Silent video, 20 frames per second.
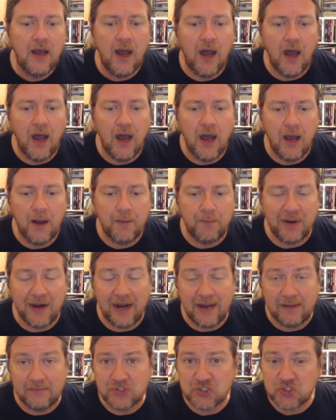but
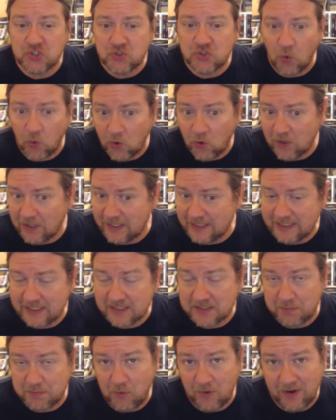I am sorely
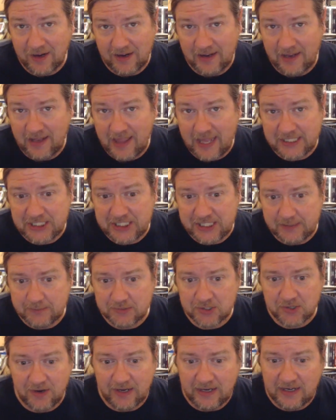disappointed in that GM
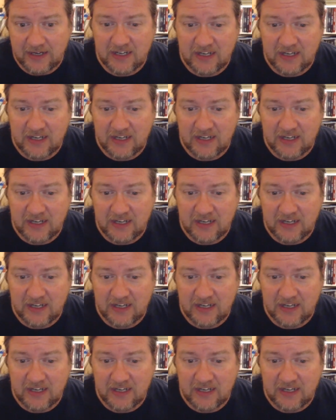screen.